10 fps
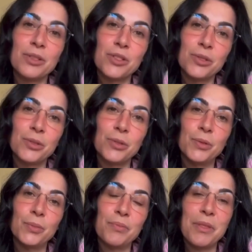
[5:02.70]
to
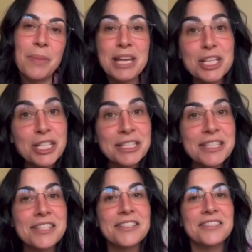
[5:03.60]
the
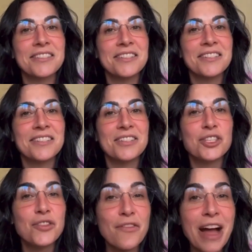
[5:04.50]
patients, the
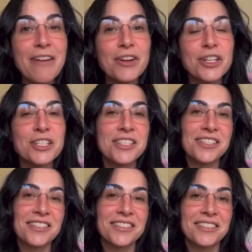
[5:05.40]
survivors,
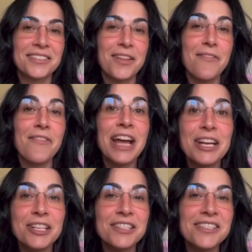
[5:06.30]
the
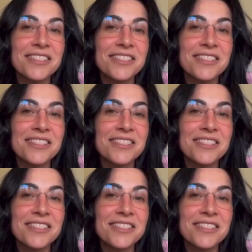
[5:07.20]
fighters.